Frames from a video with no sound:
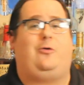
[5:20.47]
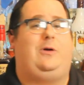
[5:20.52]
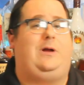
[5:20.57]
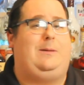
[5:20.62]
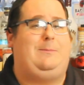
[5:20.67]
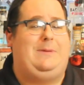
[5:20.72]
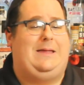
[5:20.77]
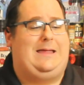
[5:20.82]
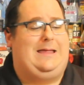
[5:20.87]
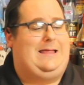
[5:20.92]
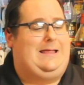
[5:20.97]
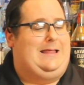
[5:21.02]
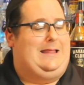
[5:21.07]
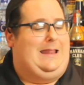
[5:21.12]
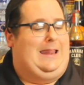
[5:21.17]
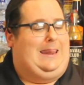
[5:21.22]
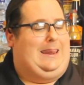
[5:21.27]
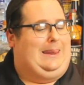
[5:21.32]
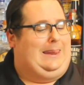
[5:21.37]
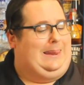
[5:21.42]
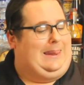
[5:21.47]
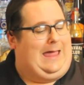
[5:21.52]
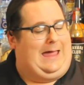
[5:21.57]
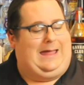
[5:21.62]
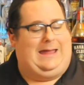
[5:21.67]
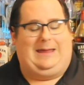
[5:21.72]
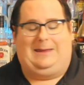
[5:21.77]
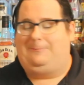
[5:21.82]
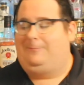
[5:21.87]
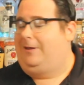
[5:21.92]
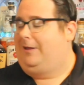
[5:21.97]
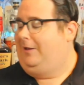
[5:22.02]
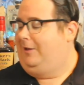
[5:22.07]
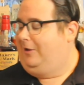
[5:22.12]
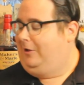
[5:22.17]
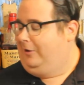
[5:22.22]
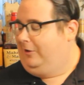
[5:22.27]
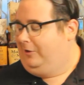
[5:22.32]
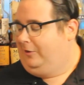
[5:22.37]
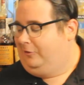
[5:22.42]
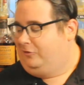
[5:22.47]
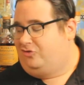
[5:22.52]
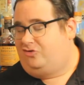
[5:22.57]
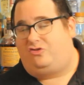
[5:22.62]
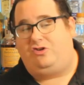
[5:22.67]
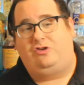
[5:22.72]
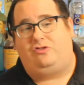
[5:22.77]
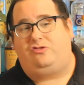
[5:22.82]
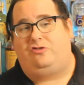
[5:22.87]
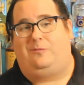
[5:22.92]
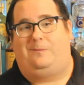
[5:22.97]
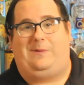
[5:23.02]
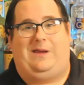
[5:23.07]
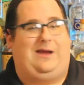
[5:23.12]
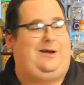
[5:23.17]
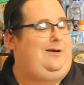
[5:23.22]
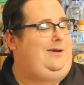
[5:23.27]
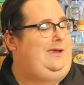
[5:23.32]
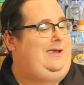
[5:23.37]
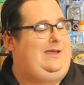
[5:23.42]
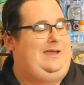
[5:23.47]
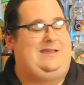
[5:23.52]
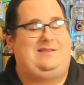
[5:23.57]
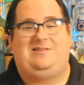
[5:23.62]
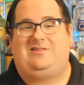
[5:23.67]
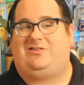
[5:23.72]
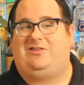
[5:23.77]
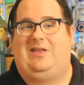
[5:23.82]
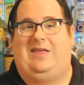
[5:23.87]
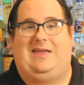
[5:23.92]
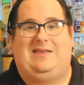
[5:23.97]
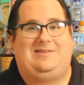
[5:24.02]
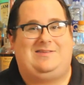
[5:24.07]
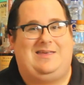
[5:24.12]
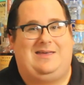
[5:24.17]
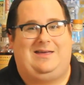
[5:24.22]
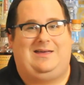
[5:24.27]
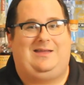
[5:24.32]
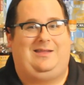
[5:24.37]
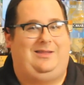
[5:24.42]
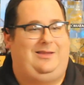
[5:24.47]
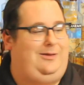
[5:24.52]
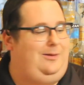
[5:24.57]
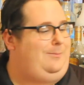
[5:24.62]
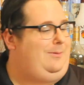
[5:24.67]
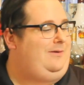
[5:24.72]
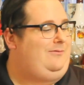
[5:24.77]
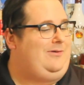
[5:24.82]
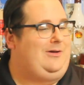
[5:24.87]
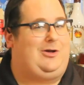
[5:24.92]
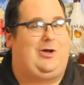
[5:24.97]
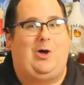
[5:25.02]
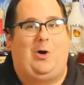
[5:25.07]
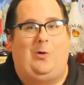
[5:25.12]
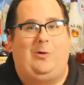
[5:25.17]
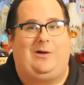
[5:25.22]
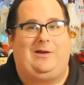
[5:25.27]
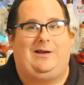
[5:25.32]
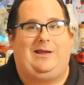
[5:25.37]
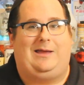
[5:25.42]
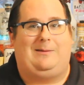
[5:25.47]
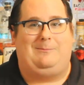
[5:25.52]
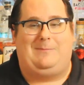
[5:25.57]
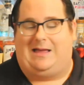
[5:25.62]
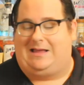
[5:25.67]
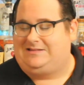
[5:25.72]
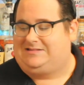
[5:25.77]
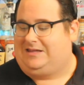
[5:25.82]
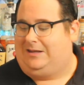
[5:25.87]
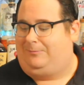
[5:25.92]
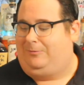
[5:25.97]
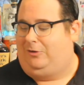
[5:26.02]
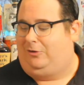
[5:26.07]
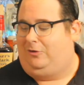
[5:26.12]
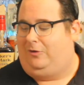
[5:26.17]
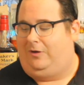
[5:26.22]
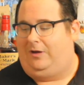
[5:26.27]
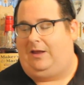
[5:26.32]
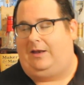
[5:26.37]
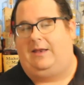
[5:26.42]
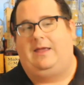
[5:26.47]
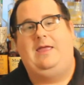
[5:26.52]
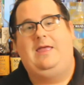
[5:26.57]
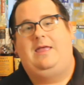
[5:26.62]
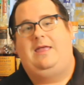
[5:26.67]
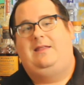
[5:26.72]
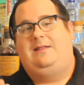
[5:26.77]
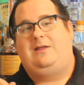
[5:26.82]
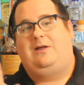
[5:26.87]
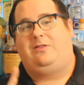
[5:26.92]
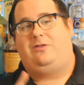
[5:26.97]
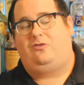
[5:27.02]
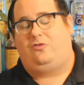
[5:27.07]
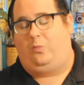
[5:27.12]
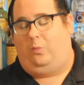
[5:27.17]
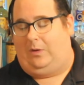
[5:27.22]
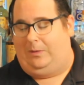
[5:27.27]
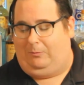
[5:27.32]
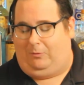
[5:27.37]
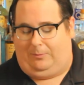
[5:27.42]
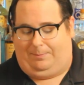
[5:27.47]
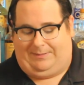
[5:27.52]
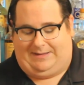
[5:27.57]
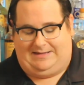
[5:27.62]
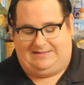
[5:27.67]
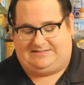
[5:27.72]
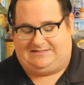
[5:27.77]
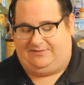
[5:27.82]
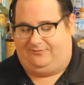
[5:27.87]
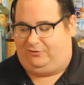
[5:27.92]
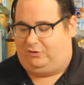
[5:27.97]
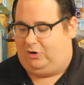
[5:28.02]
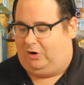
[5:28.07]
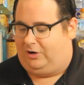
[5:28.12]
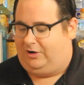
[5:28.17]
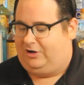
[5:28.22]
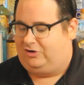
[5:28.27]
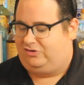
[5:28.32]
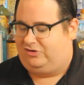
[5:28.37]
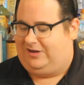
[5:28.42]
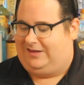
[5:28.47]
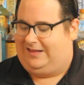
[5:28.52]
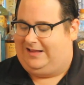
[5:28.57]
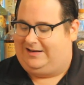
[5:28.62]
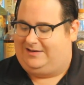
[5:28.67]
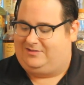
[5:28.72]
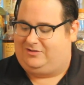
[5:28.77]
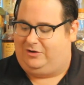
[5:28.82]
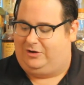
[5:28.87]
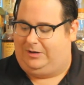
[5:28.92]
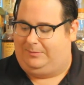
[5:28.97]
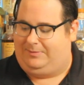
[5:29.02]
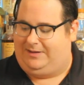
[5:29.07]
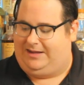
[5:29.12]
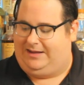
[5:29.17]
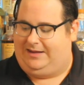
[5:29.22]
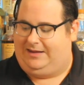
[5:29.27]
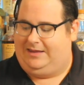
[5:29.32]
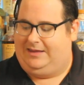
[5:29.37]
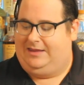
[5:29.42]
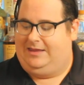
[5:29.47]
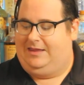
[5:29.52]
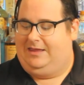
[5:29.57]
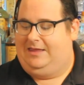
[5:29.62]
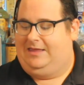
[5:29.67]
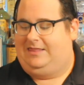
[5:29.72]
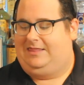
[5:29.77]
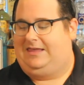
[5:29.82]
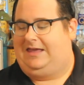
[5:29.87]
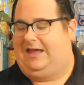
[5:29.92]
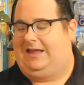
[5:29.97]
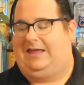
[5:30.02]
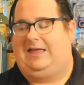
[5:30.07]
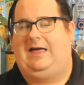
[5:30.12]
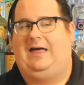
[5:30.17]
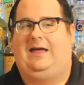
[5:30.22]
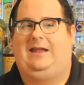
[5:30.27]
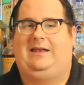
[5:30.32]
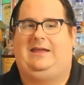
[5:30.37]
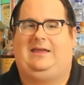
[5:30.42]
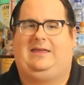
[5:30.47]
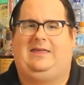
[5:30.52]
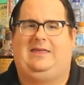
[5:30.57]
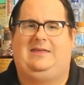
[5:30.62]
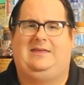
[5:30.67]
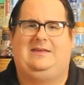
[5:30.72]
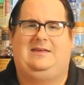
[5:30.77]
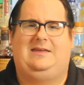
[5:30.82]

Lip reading: cream, lime, ginger beer. It's a little bit of a coconut Moscow Mule going on. Now, there's one more piece of garnish, and that is going to be the iconic